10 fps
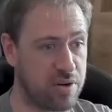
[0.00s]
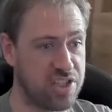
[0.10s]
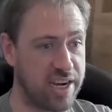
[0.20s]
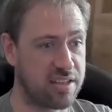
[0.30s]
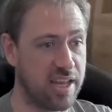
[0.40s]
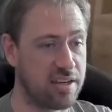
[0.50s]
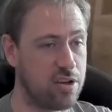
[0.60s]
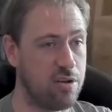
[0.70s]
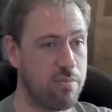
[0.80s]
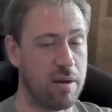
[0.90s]
project that
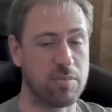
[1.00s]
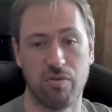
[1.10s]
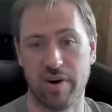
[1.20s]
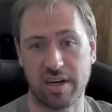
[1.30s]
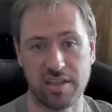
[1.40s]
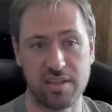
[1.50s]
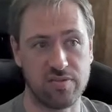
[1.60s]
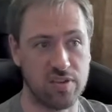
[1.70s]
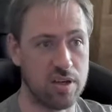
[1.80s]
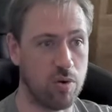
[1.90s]
cube map correctly
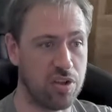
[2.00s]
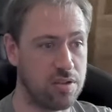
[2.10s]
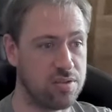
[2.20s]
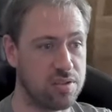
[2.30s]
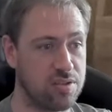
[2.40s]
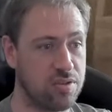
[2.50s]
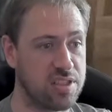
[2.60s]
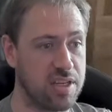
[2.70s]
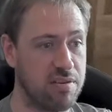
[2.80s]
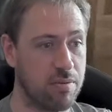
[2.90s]
for what the user should
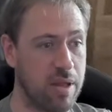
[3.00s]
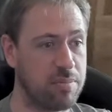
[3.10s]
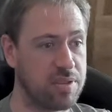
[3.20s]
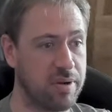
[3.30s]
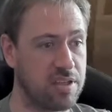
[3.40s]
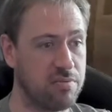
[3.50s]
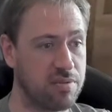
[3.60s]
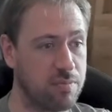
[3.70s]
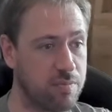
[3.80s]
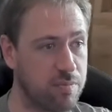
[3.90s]
see from that perspective.